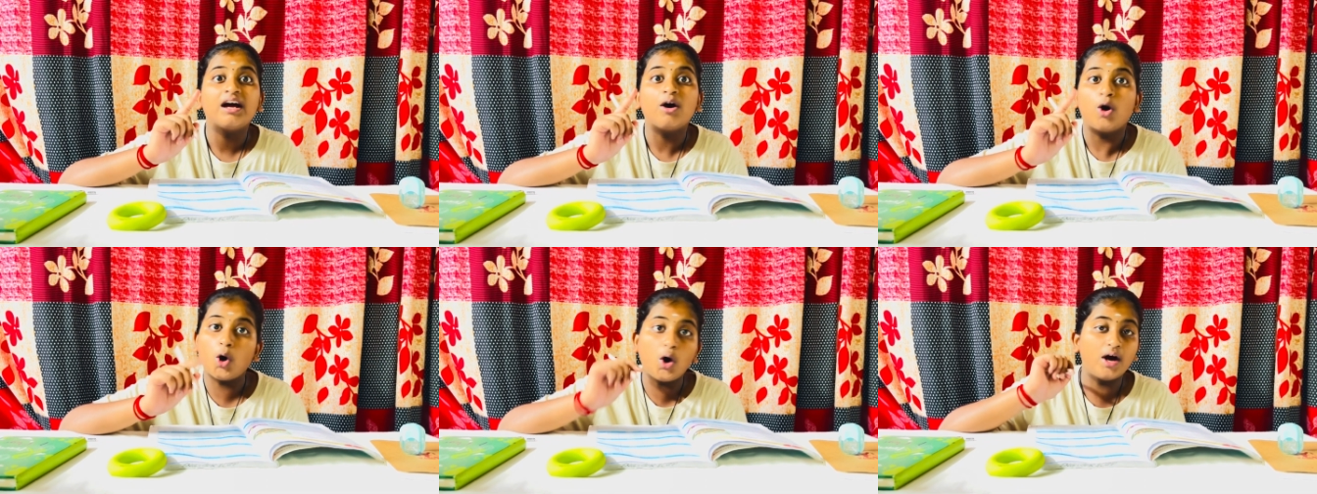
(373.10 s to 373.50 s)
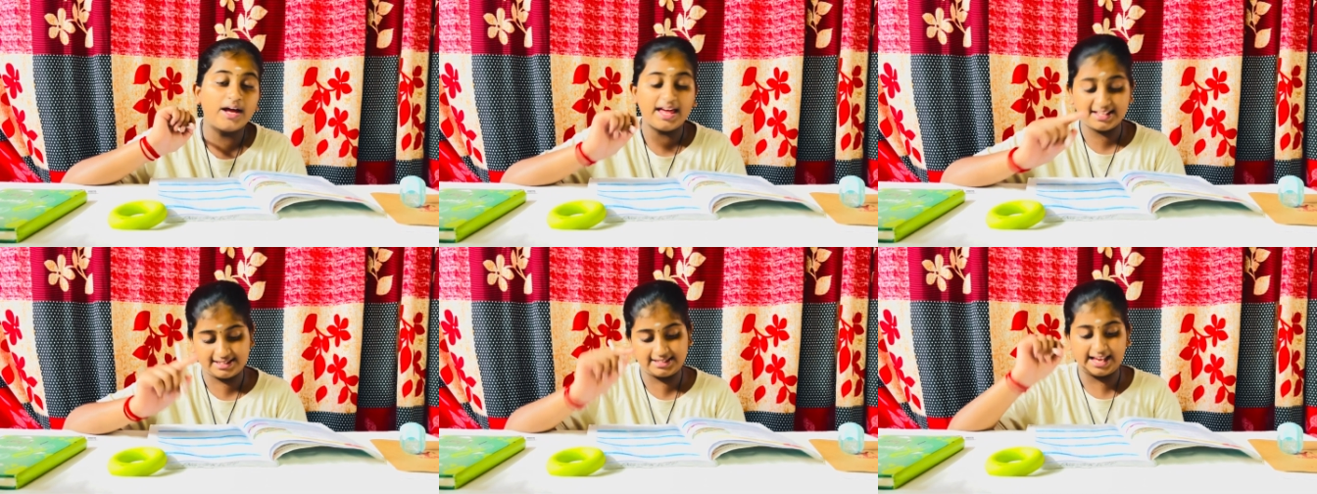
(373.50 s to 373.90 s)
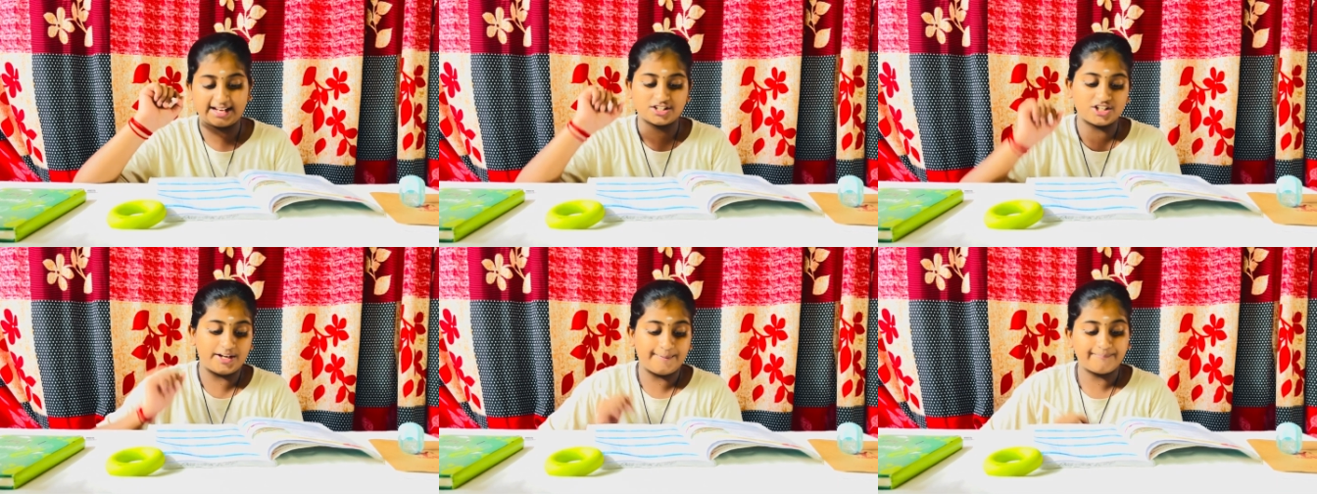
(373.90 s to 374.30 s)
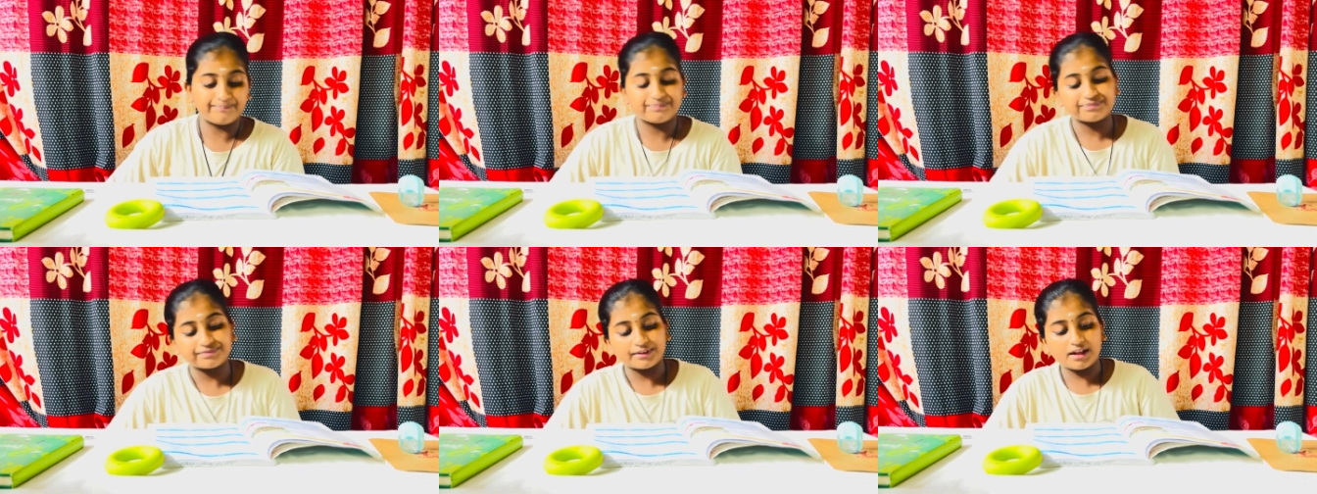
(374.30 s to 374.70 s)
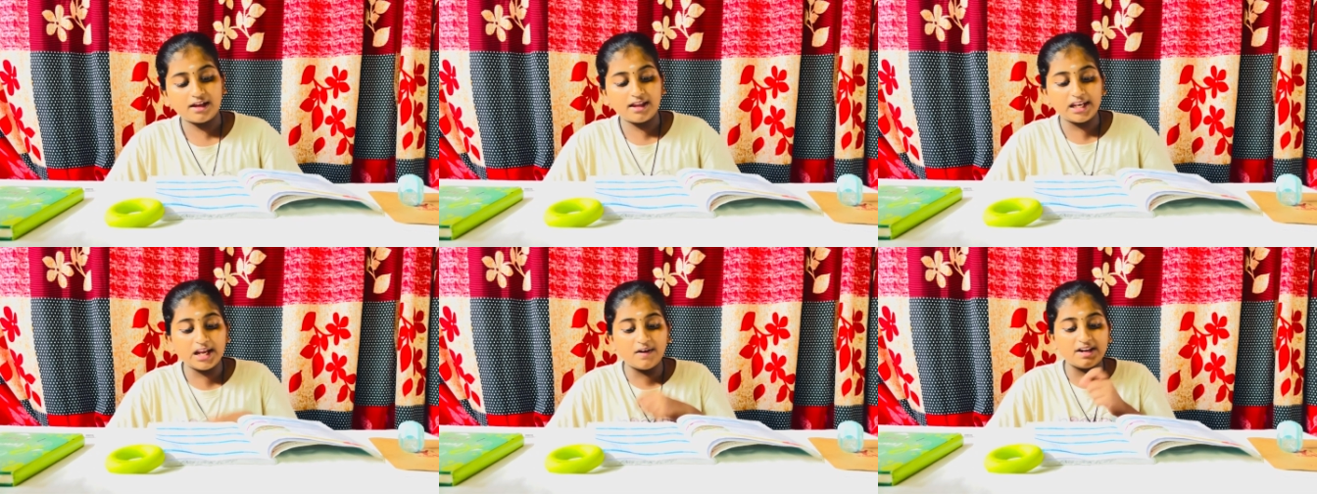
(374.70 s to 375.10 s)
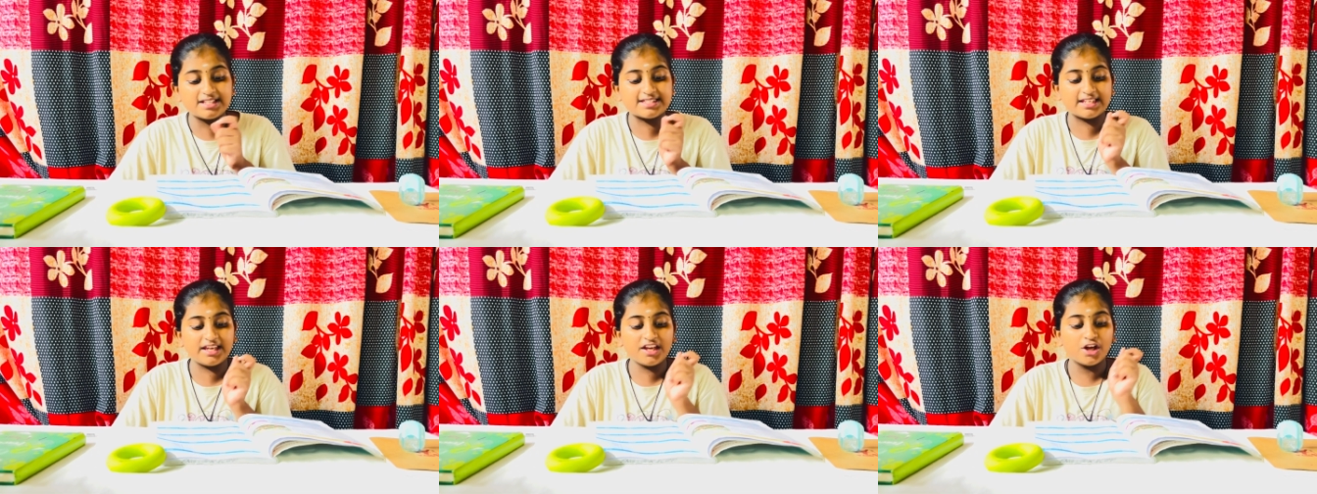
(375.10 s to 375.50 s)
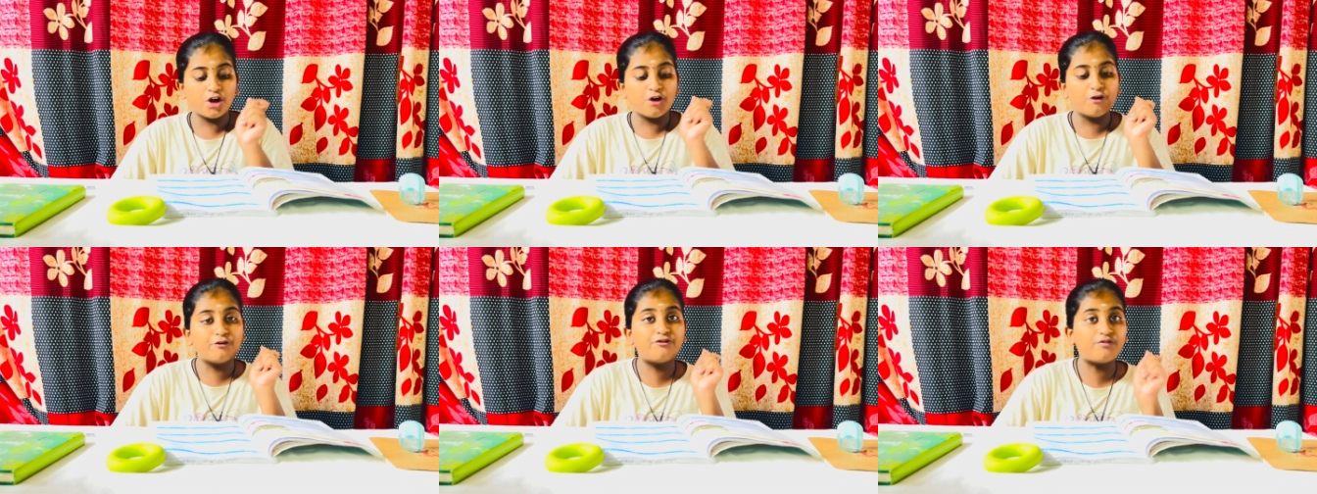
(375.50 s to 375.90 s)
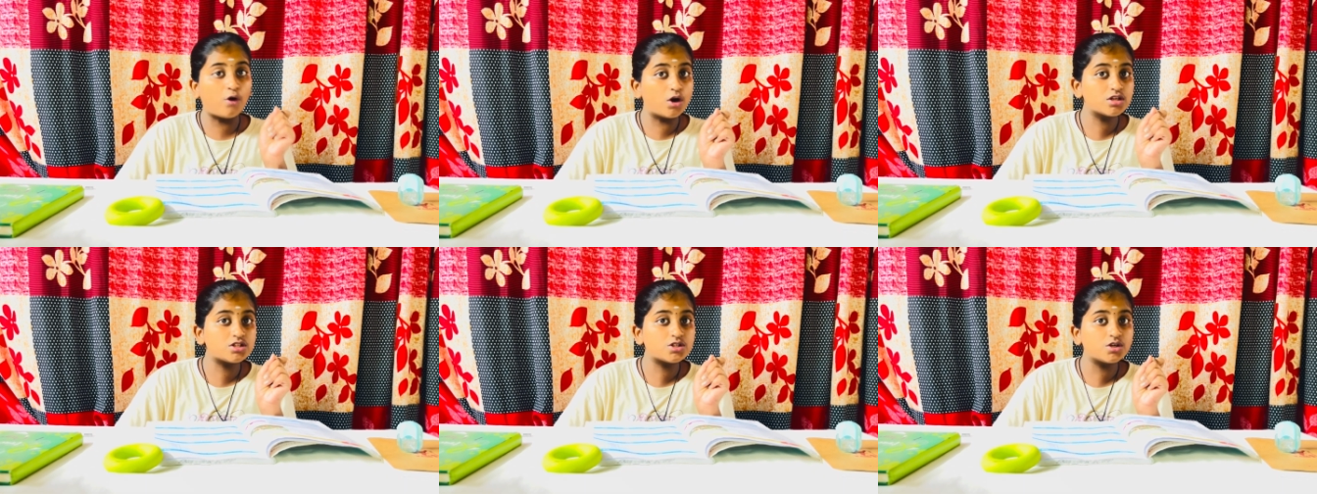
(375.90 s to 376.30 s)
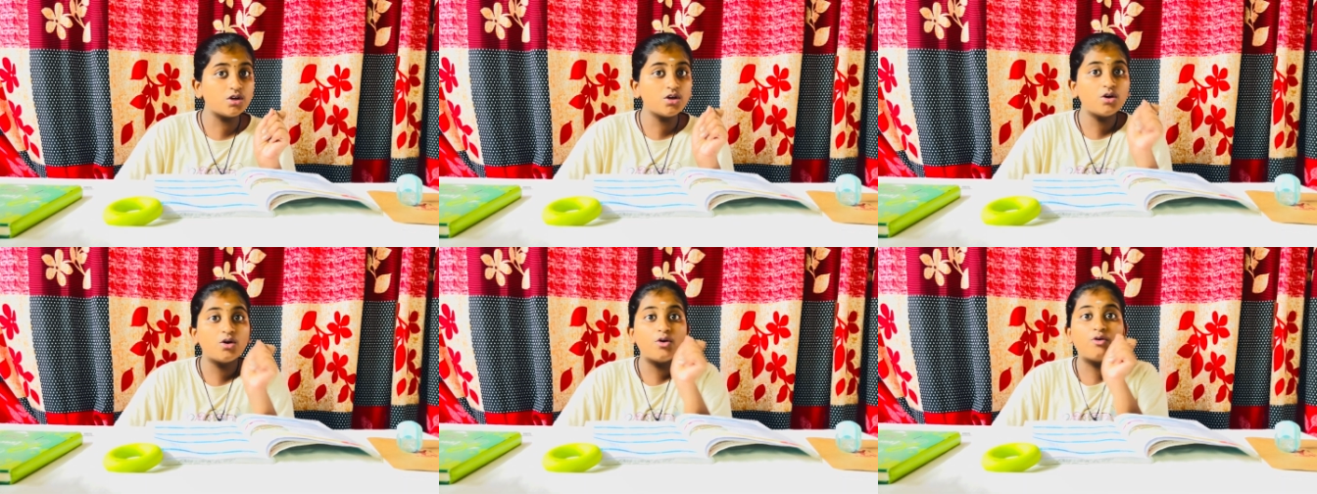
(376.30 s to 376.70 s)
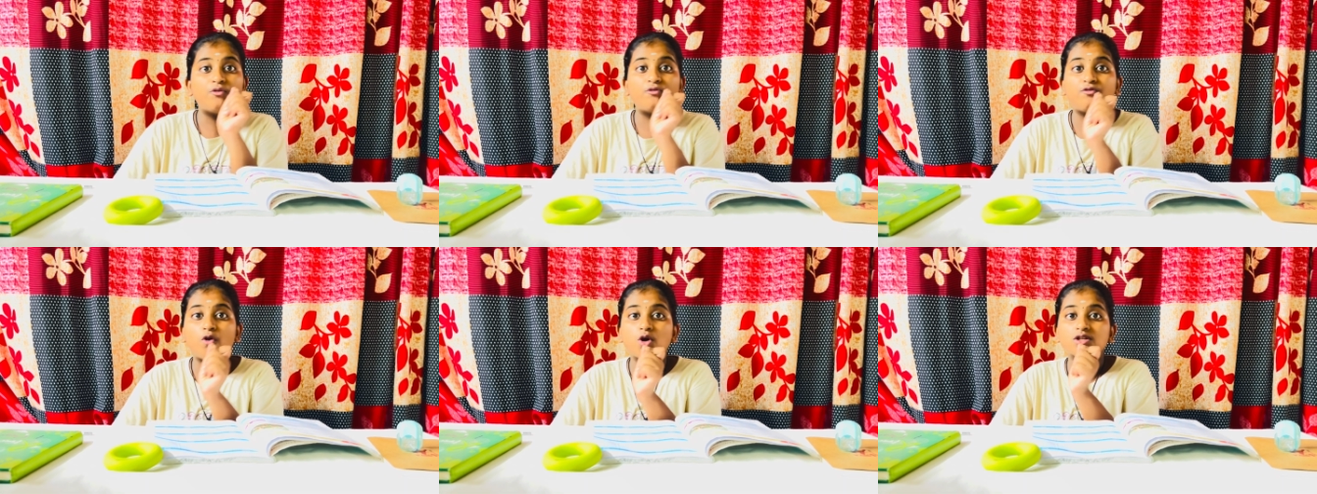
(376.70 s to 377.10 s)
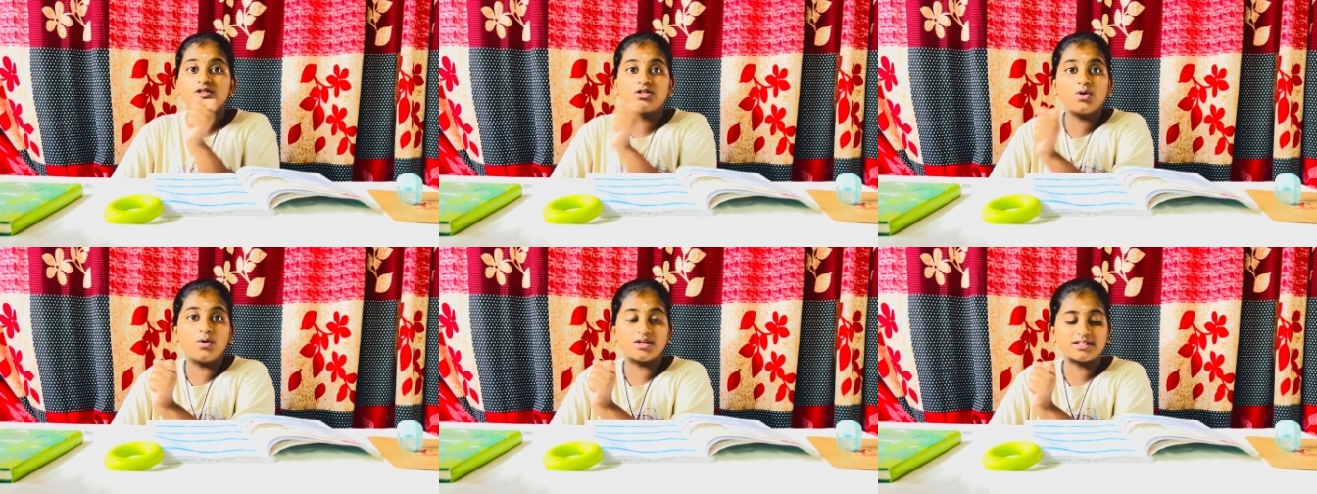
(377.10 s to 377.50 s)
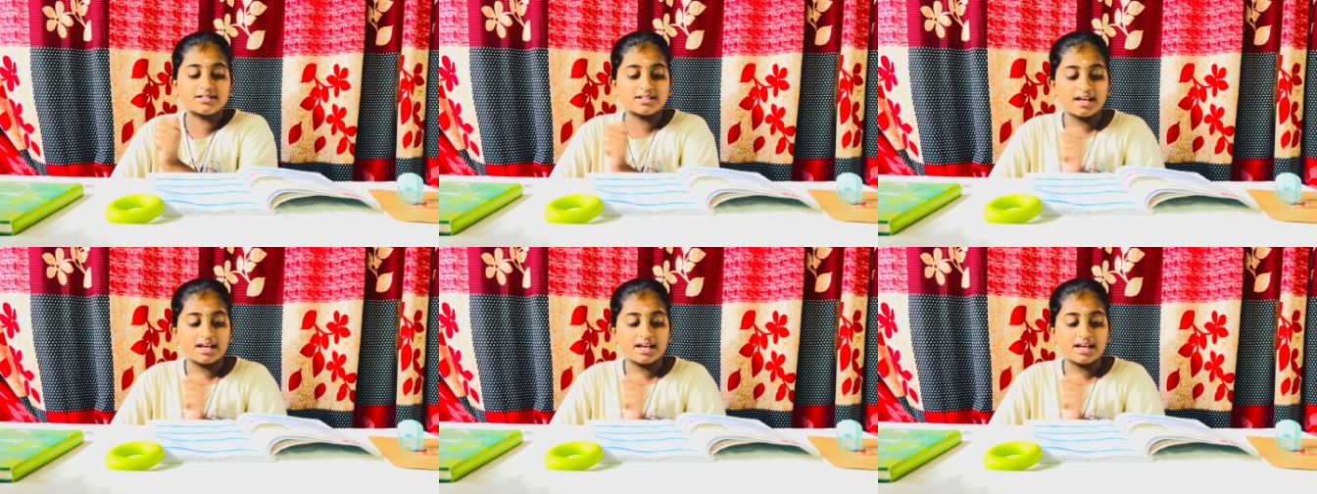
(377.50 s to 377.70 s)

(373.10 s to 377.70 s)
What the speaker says: OS actually. Now let's see. Photo, photos.